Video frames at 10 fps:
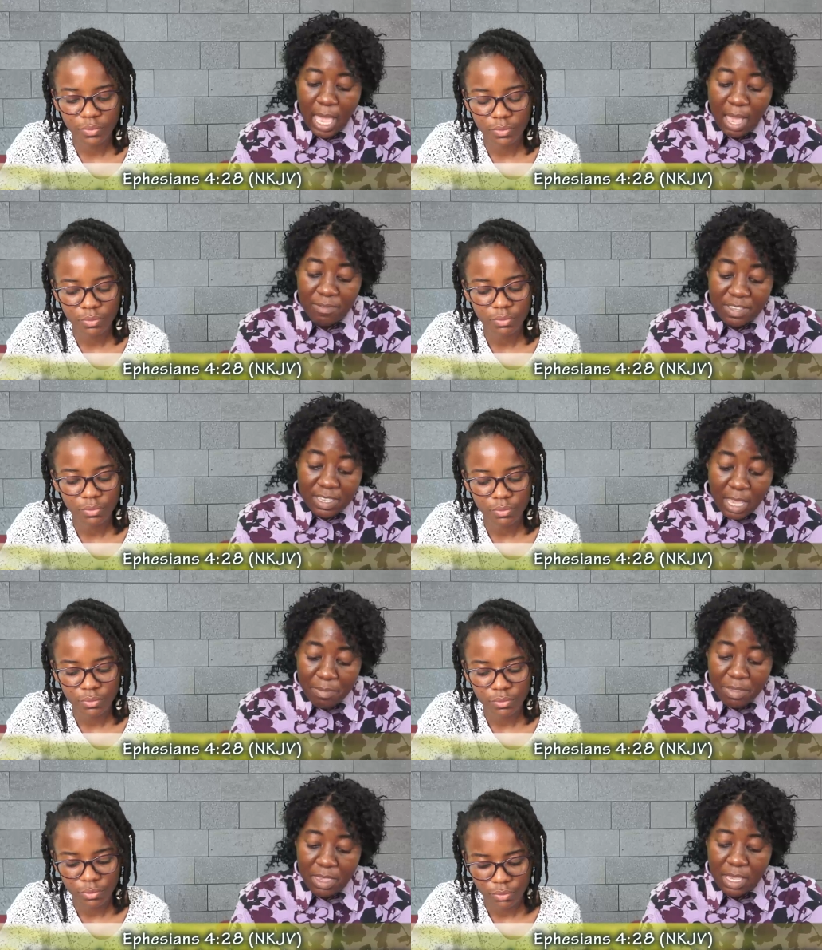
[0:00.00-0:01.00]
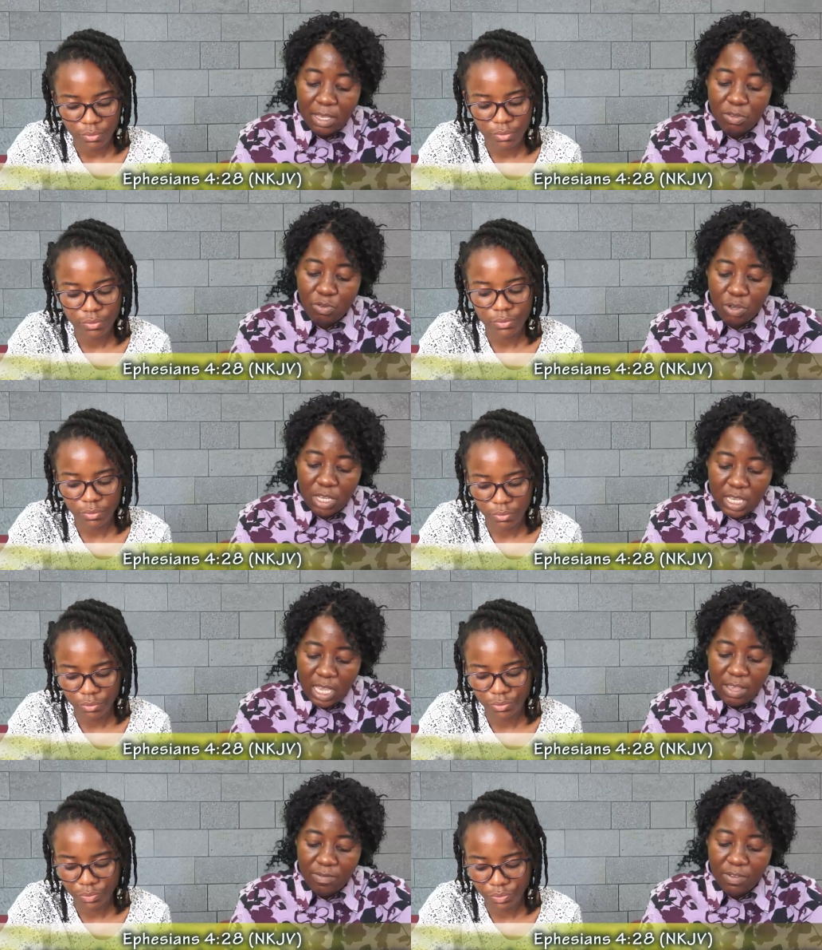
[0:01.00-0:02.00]
Speaker 1: have something to
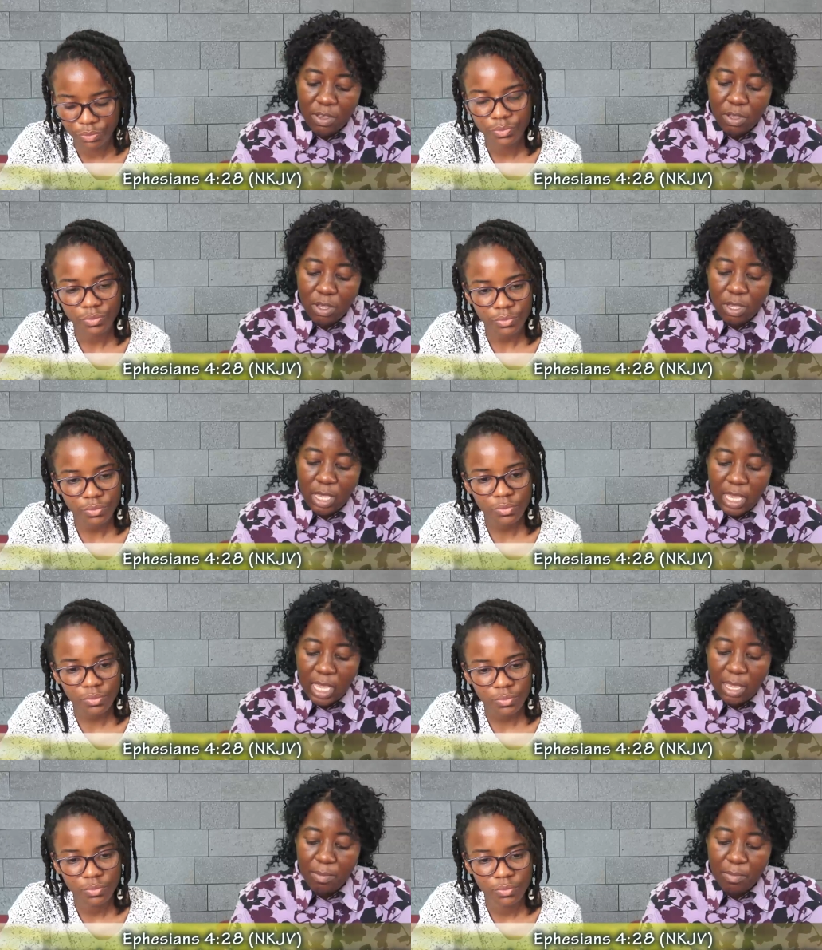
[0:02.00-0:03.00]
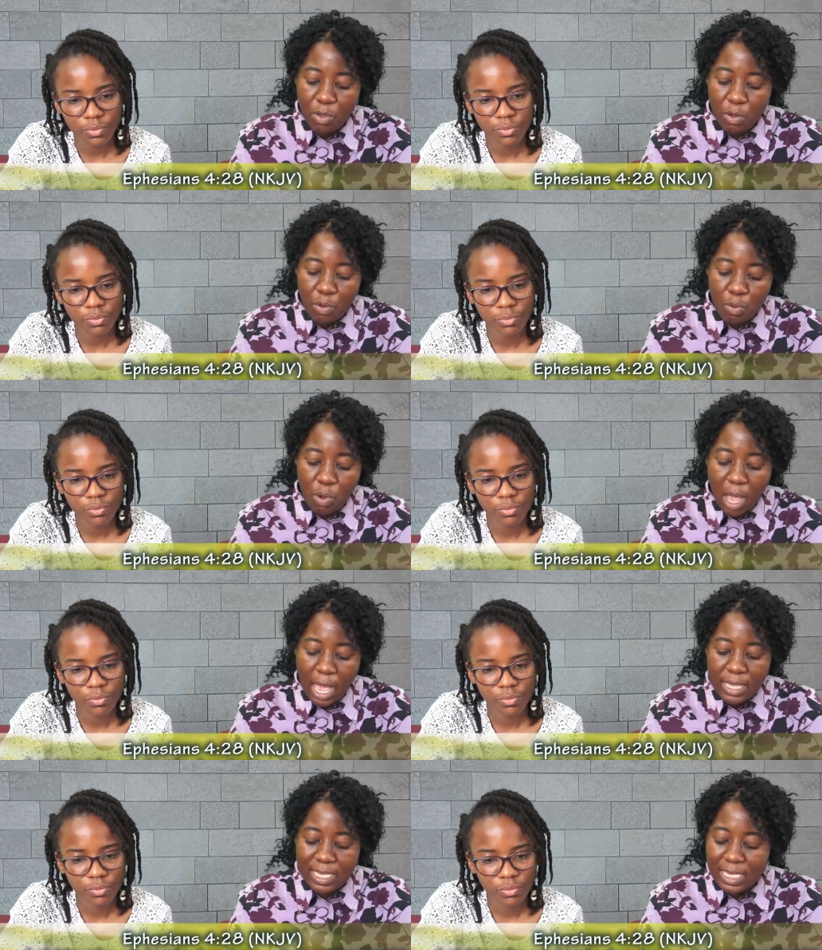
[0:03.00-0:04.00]
give him who
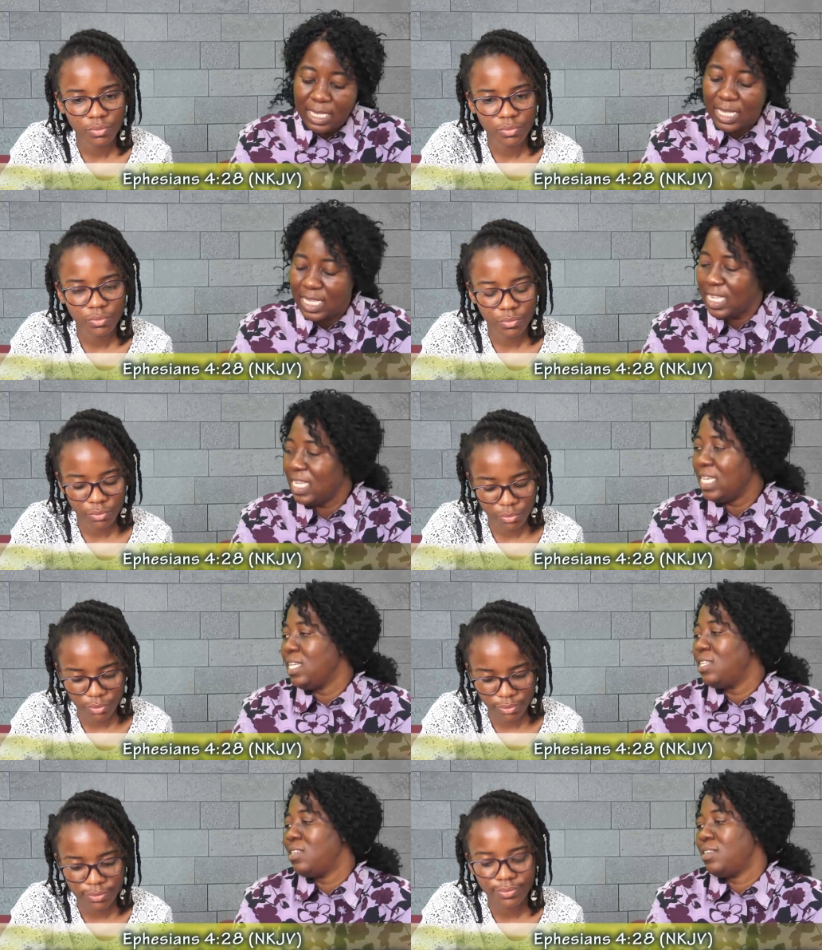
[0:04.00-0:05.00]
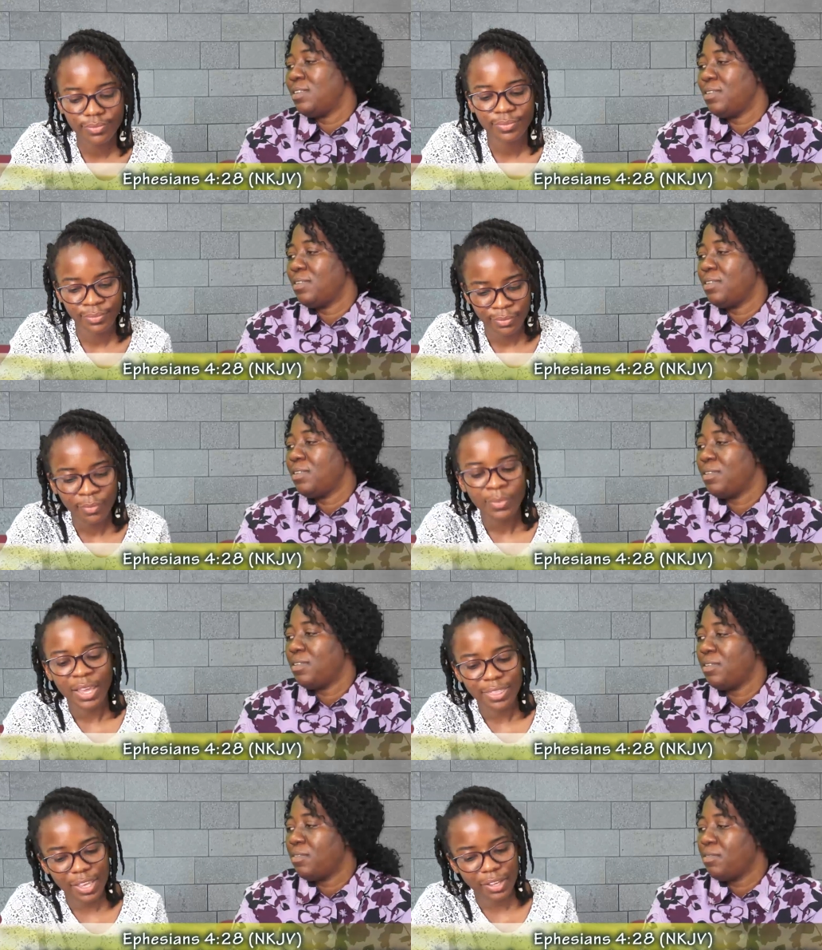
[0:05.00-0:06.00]
has need.
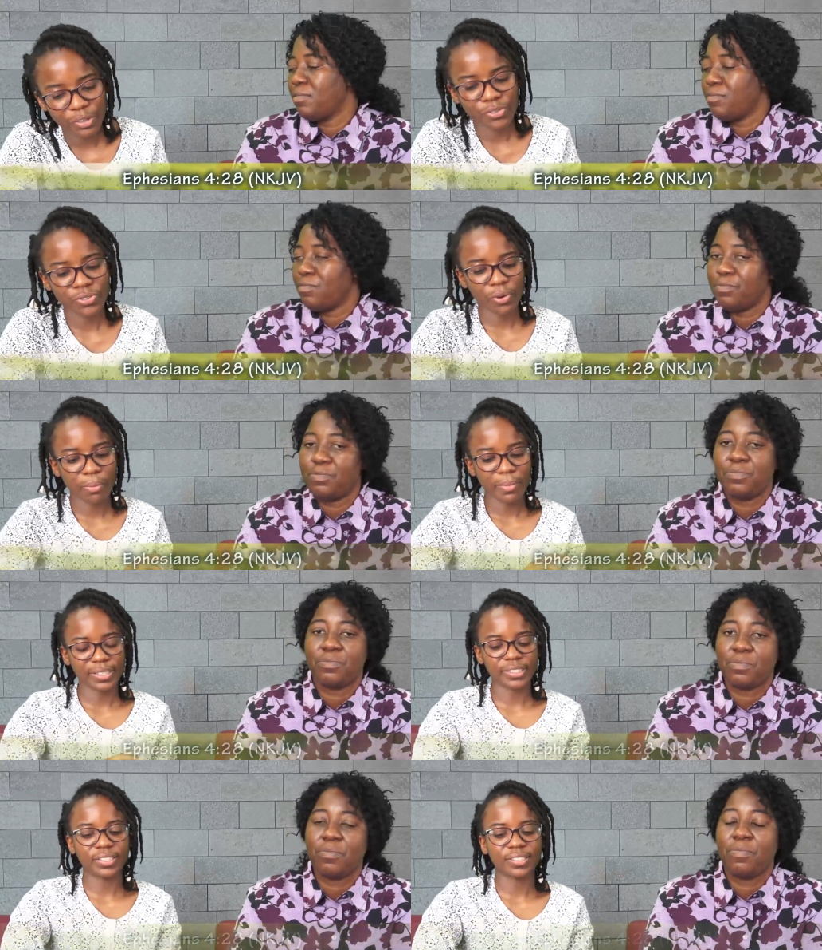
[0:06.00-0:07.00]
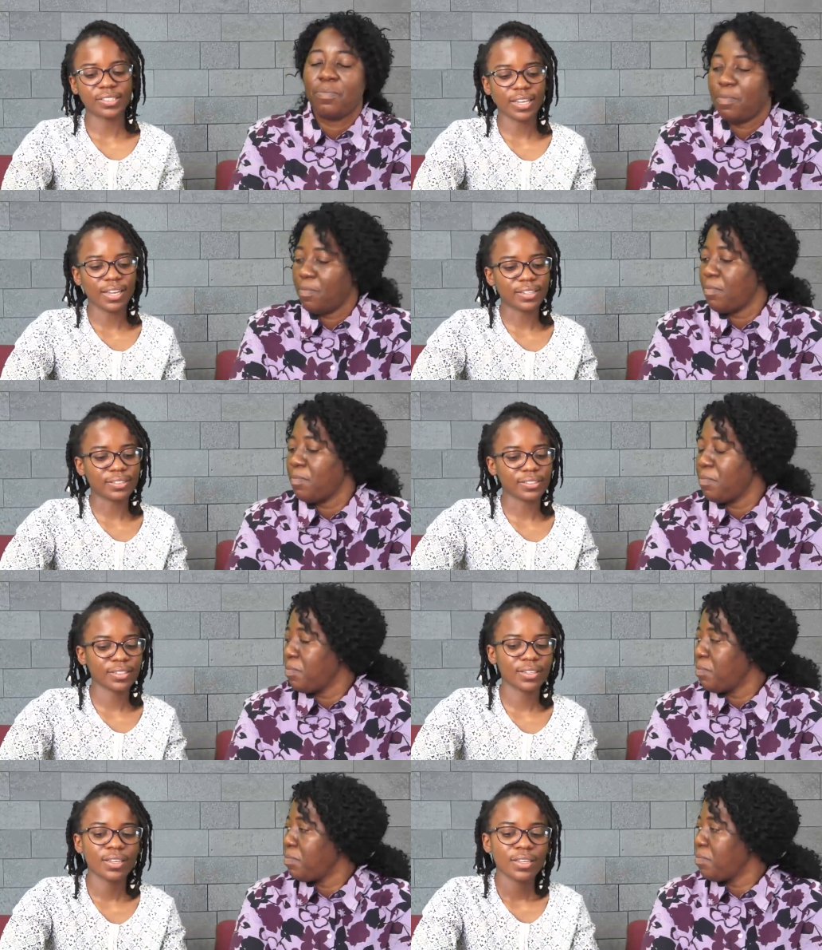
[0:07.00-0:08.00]
Speaker 2: Thank you so much, Auntie Anne.
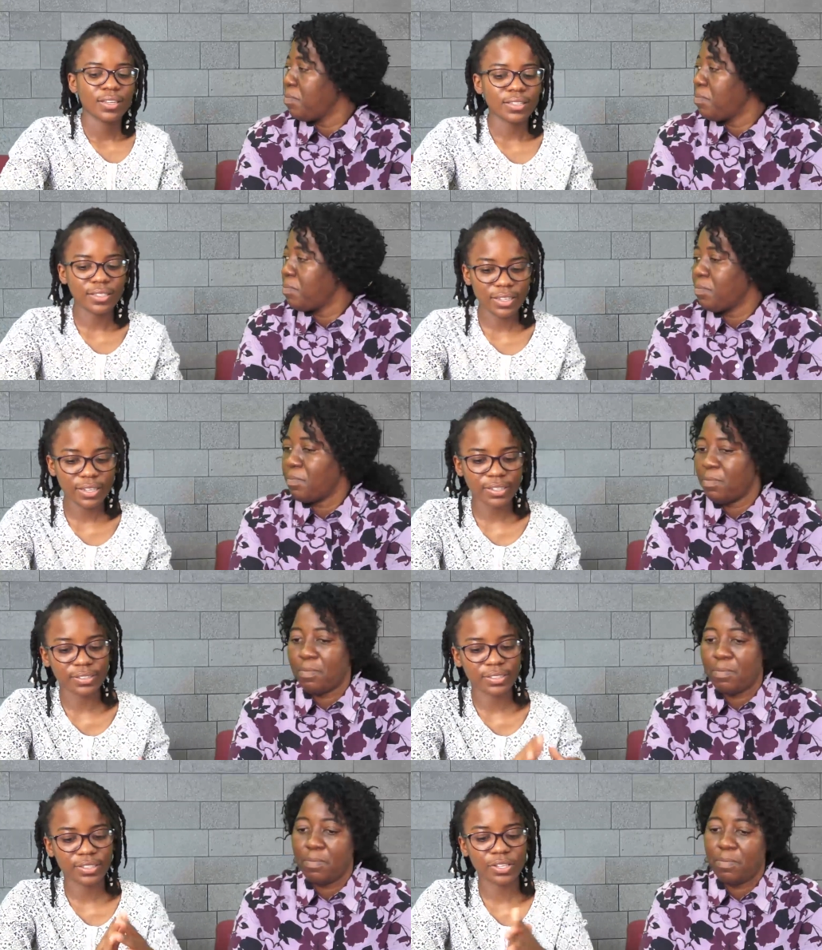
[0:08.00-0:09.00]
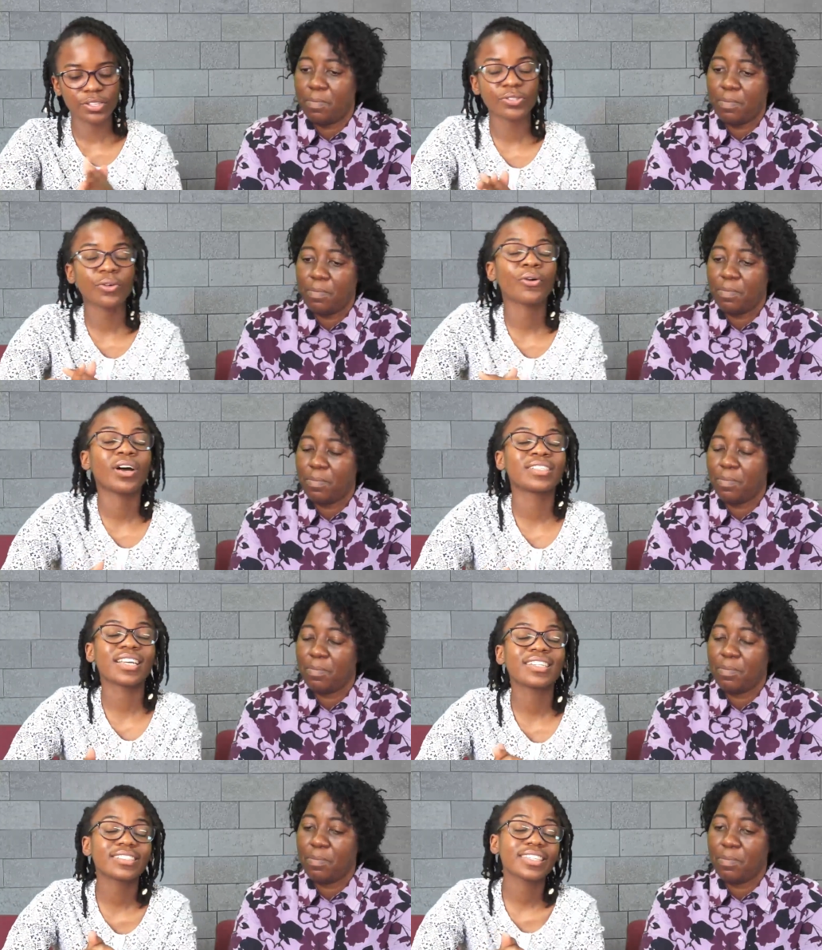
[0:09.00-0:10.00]
Yes. So as
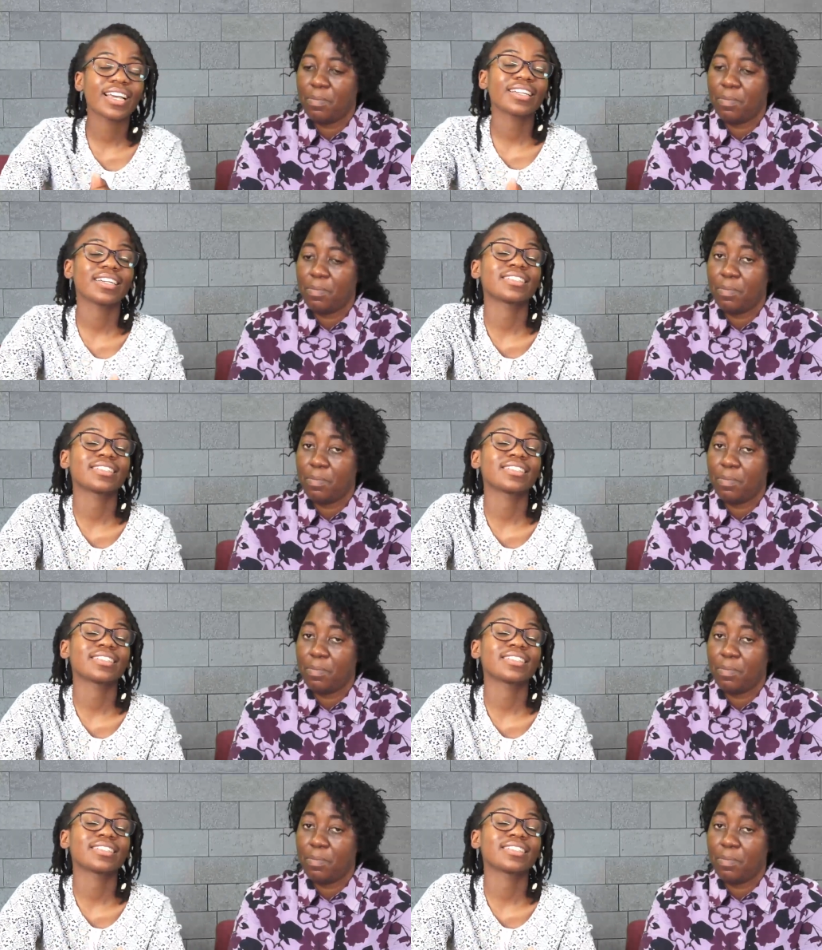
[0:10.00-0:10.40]
Auntie Anne